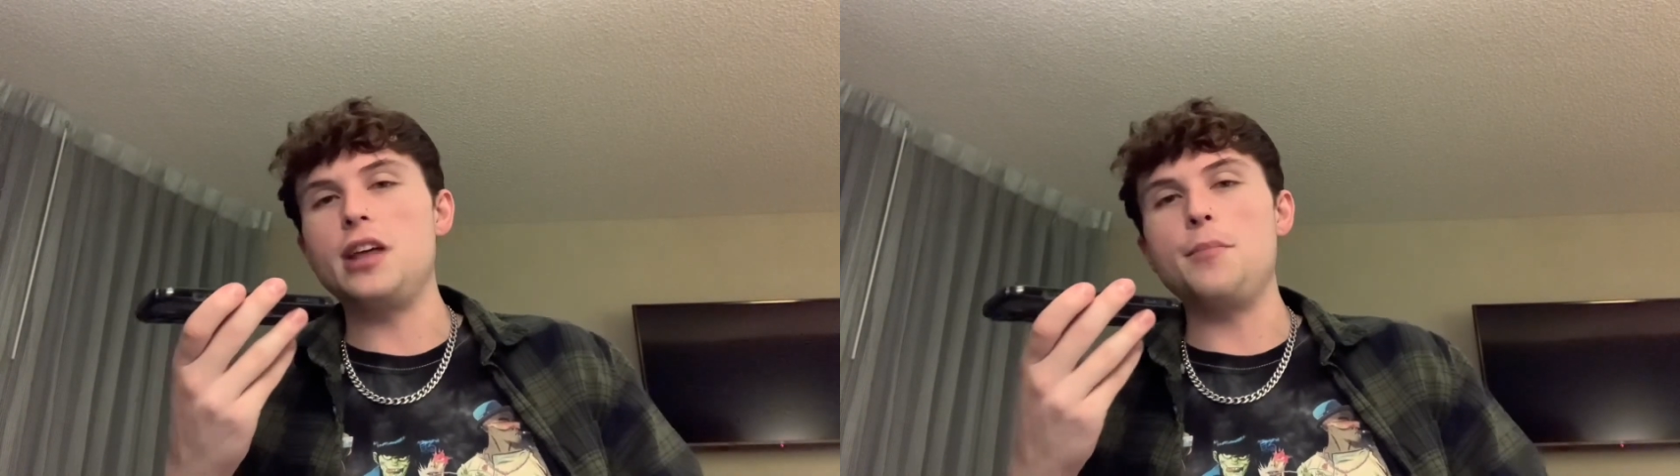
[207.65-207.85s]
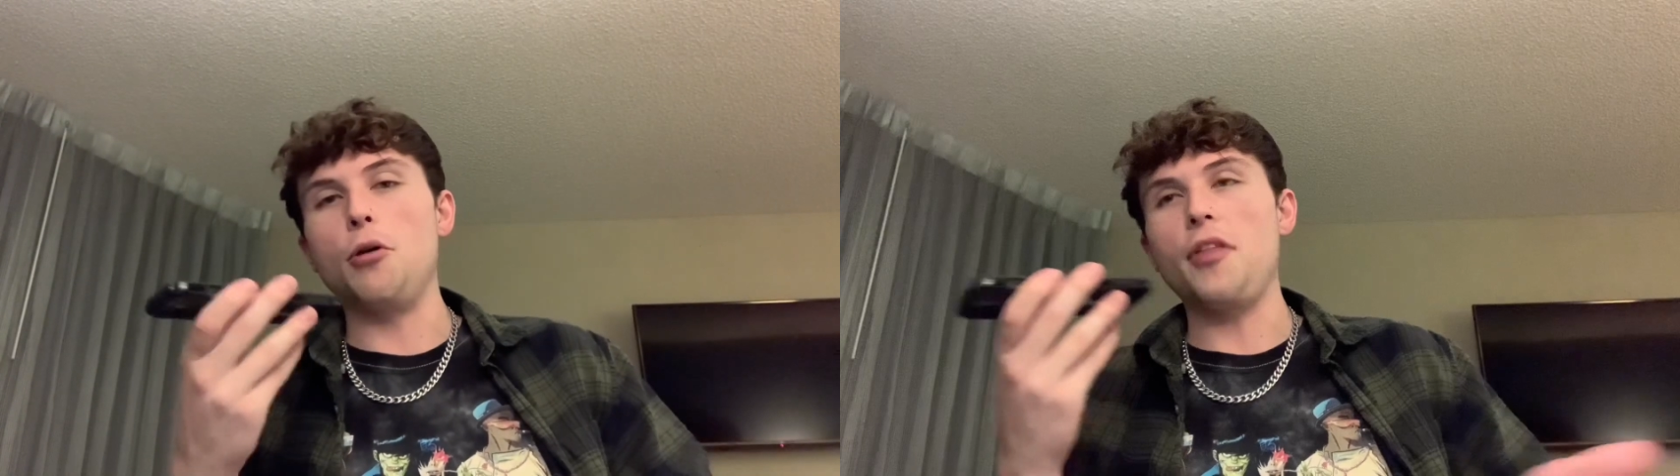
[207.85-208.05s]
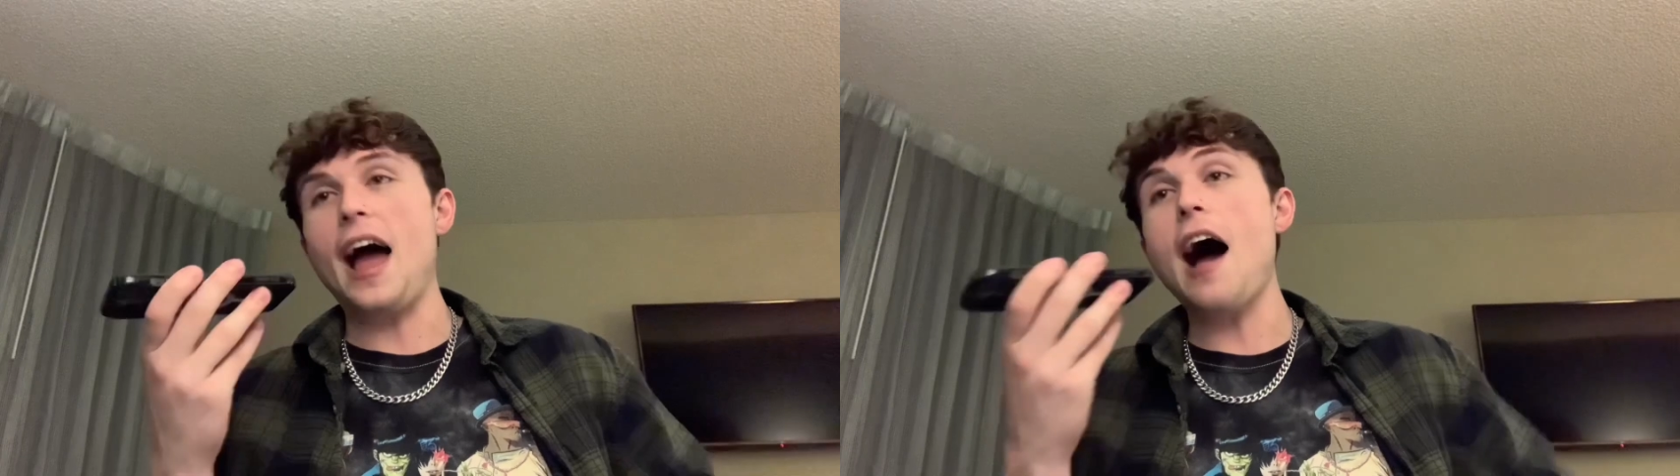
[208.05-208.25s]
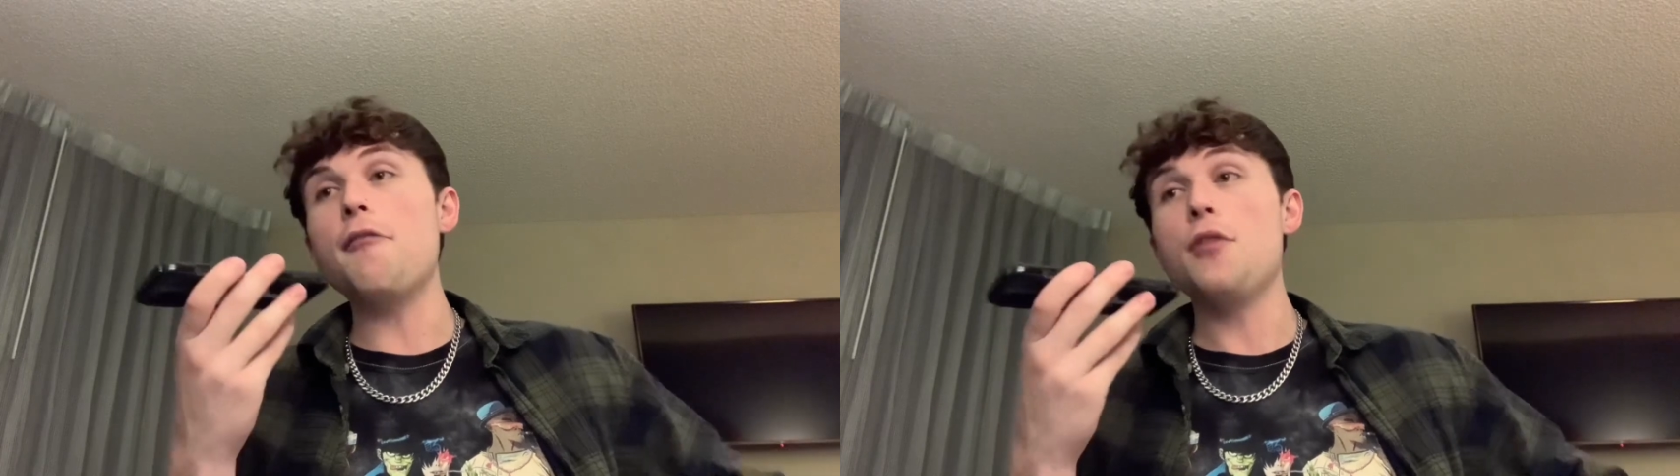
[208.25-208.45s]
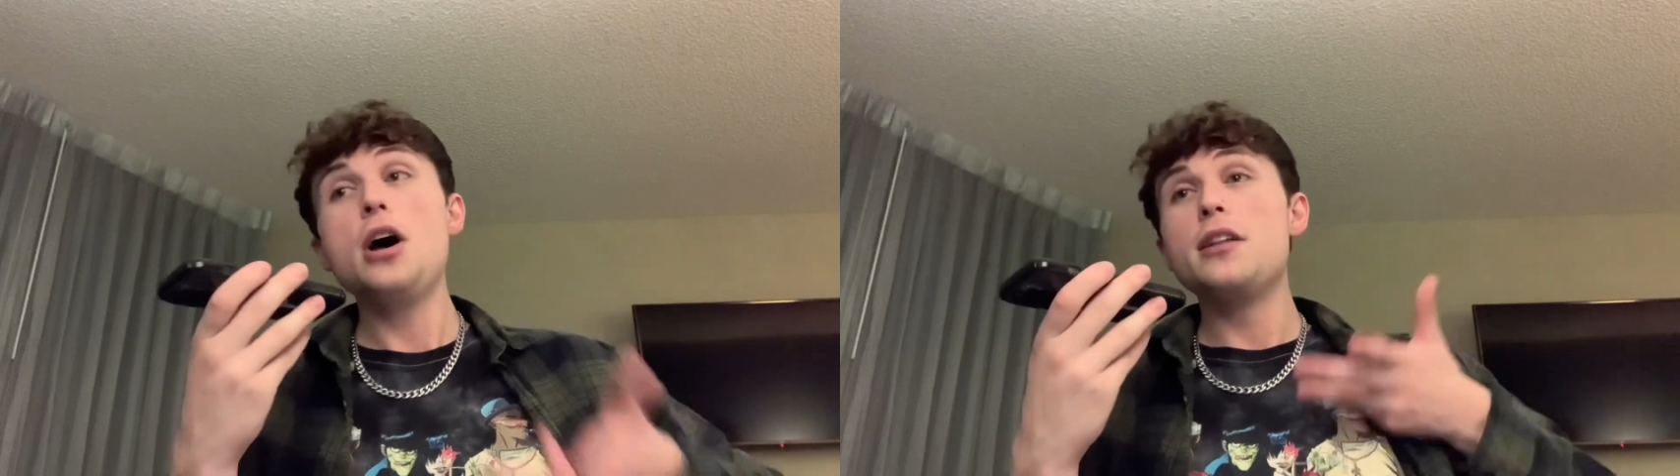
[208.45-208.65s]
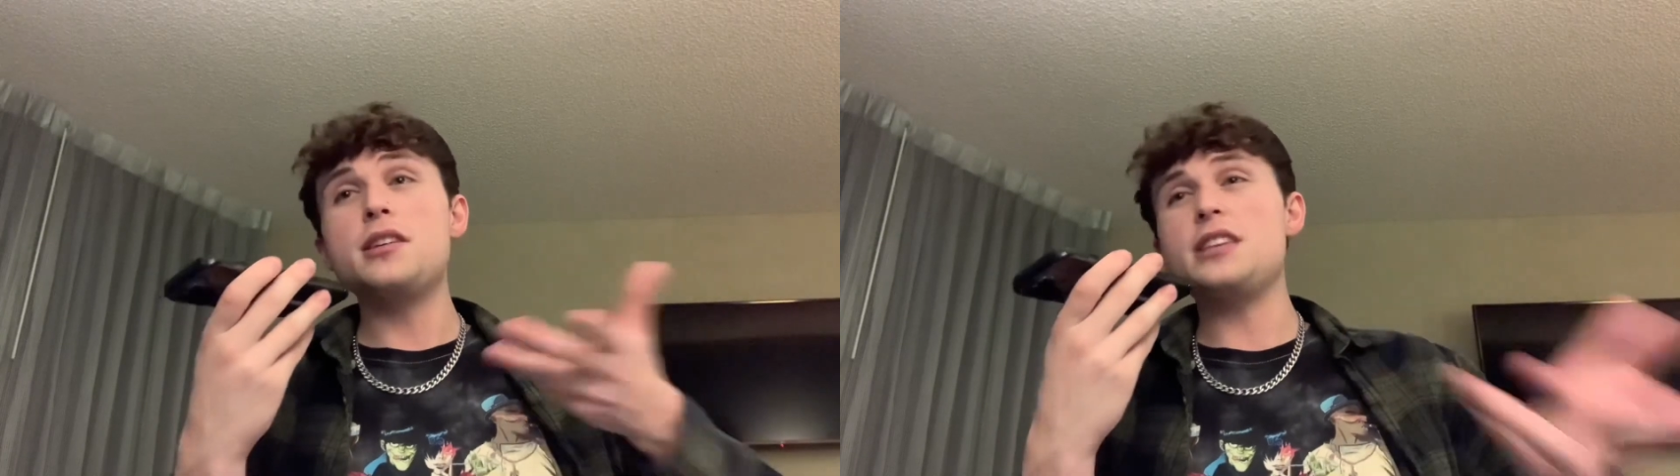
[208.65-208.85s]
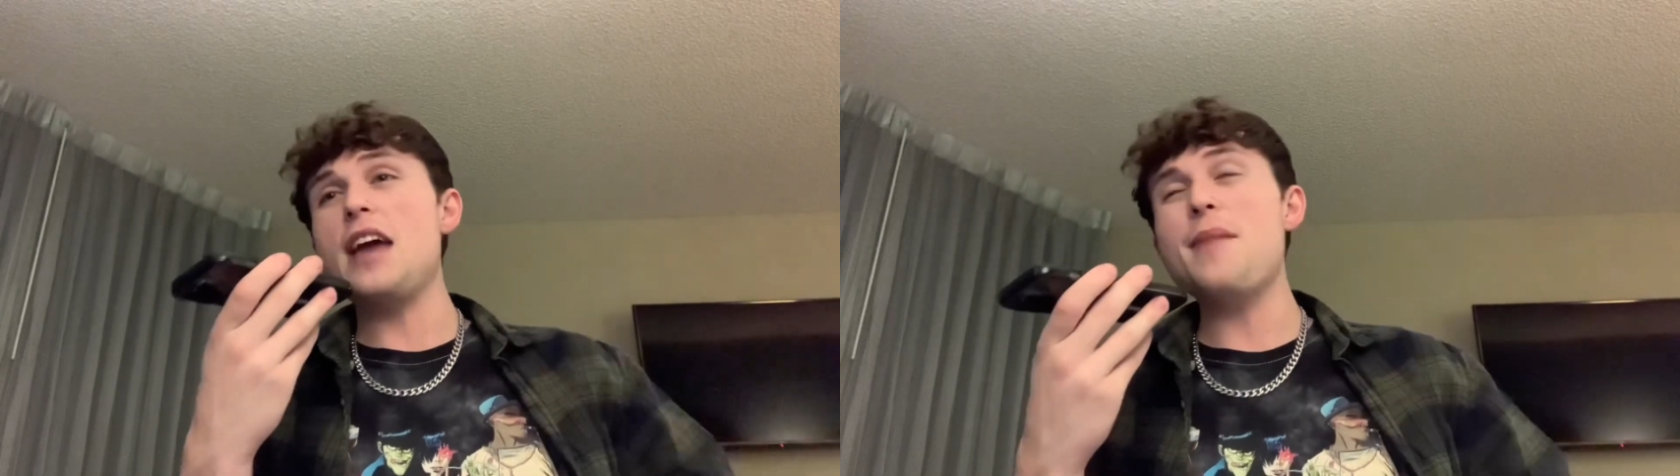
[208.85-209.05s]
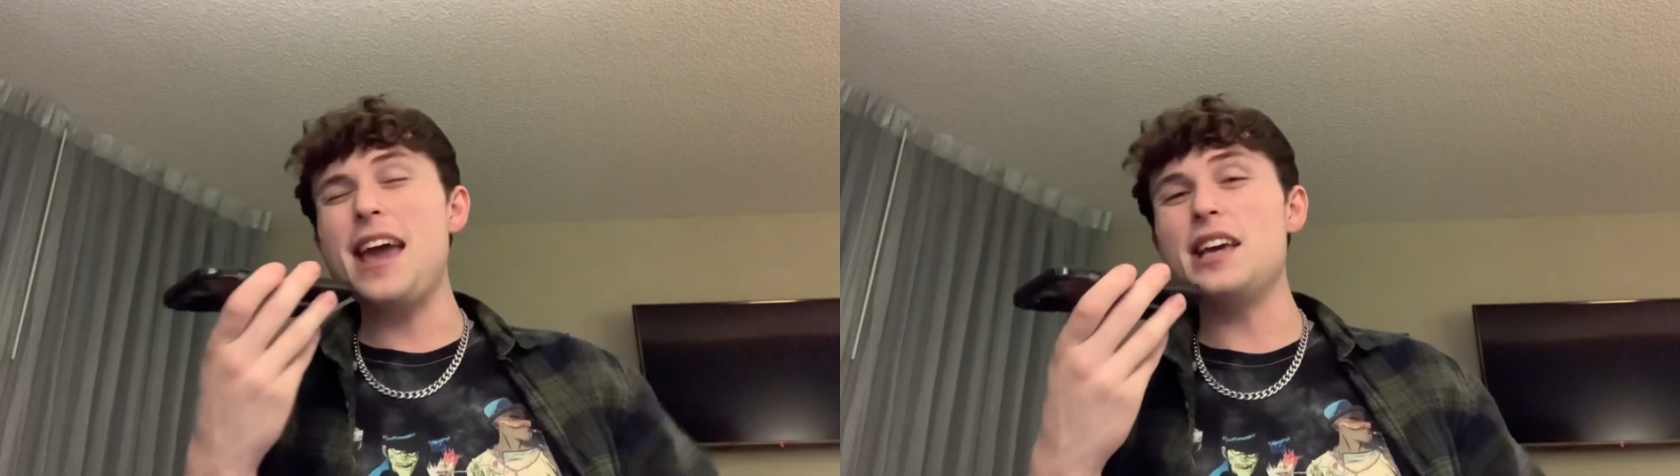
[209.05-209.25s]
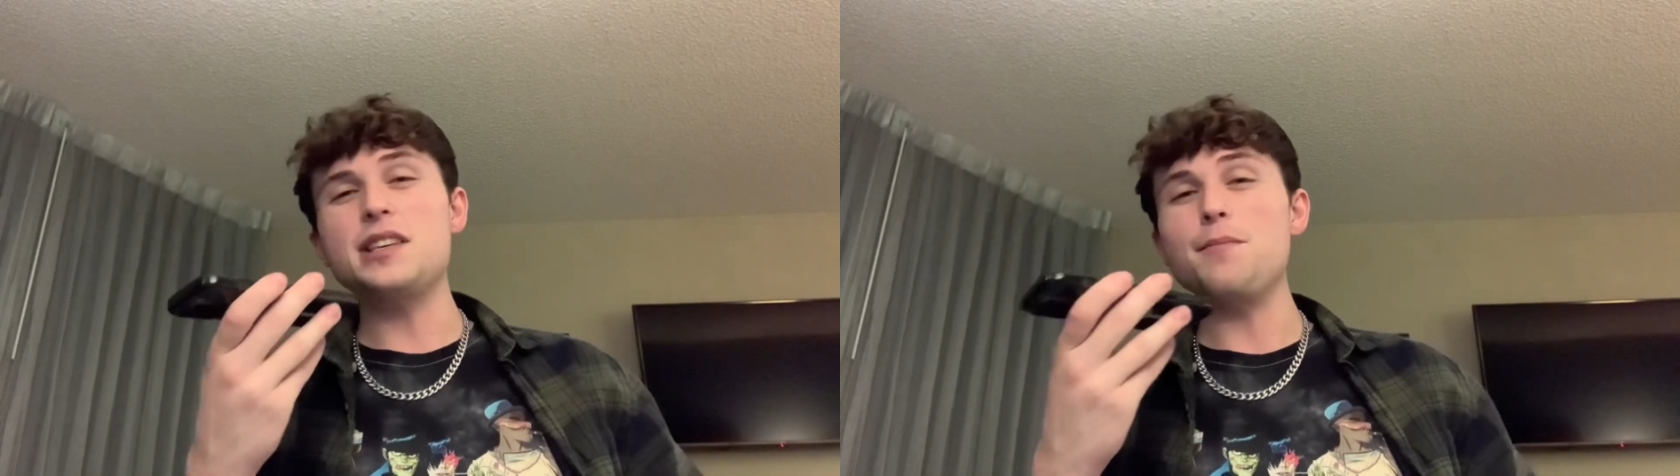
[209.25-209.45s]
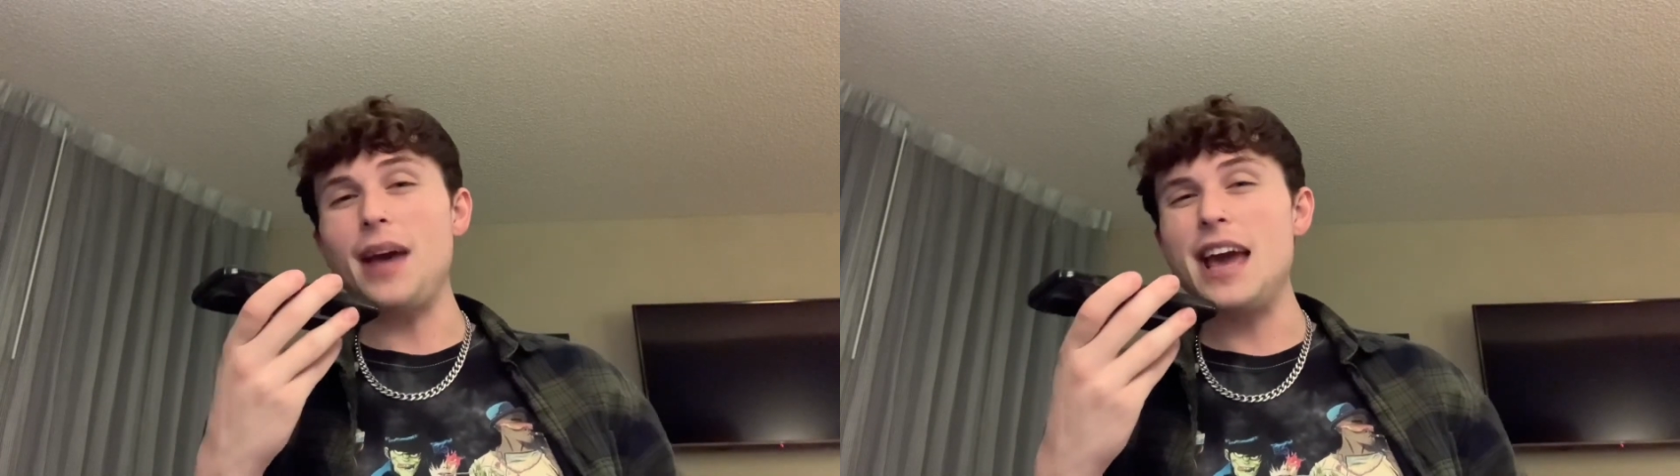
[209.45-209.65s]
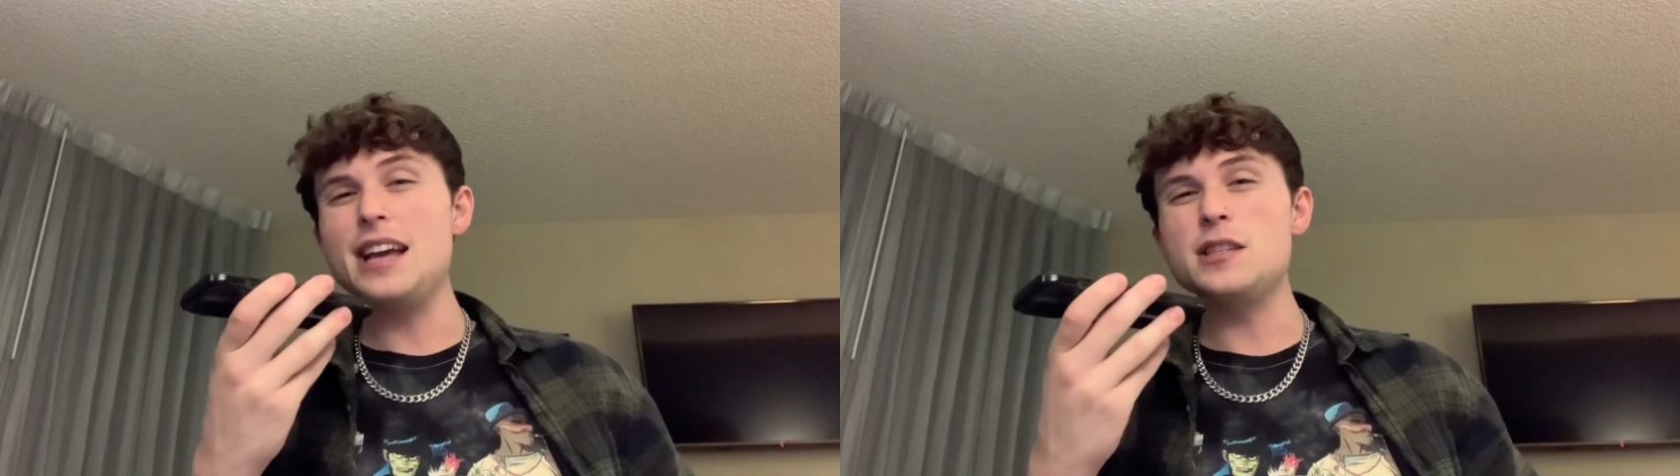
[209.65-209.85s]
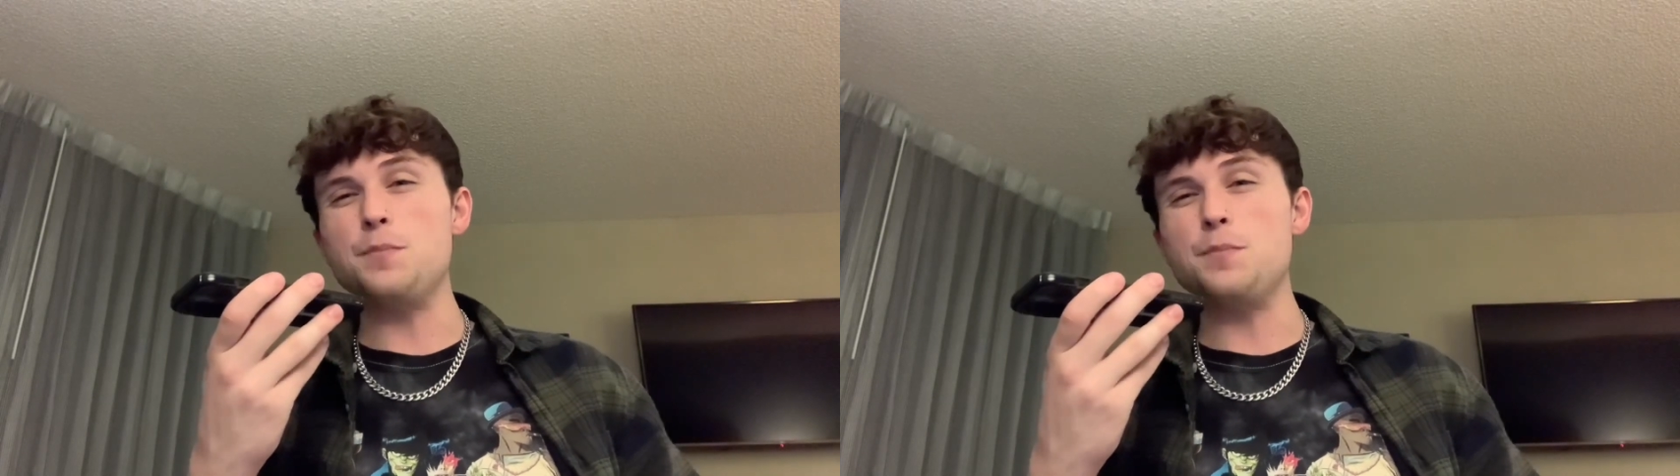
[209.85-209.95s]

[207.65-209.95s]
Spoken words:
They both have the same aches and pains,